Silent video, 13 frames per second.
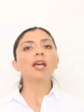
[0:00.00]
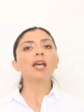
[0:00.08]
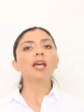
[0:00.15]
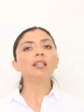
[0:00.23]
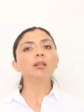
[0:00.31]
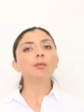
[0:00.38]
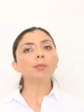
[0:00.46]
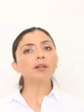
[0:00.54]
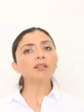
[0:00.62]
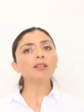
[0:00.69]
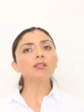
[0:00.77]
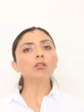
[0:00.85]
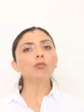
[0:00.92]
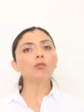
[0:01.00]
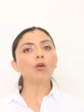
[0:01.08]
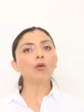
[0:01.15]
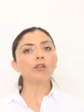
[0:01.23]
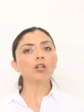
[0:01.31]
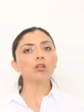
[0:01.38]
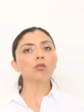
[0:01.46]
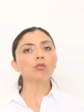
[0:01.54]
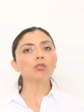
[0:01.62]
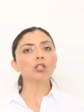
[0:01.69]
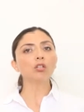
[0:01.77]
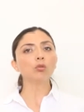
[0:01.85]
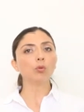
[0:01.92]
and the presence of other
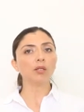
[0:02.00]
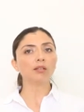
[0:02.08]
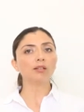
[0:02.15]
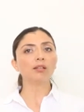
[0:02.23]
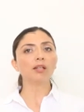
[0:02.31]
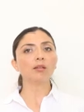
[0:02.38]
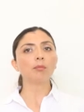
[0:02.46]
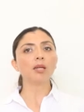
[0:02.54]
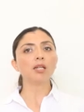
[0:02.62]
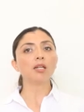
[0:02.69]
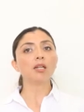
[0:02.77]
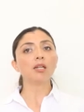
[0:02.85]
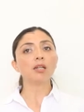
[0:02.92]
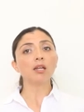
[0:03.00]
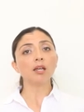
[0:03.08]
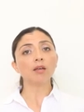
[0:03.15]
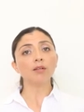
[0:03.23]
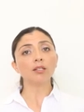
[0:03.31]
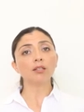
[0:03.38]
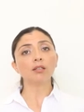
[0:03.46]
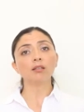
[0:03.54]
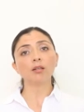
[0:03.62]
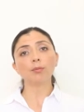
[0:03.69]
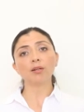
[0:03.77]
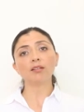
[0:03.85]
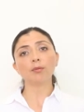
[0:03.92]
constituents that may inhibit
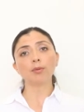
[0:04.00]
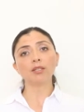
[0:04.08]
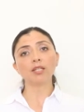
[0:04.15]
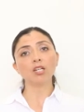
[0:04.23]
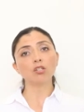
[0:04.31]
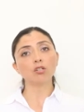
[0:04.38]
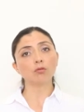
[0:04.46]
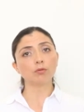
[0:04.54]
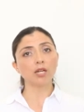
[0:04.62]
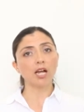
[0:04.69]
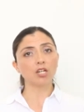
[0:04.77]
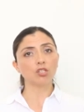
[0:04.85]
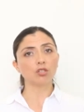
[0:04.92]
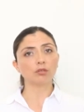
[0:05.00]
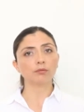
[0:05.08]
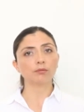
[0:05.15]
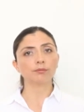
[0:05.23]
the precipitation reaction.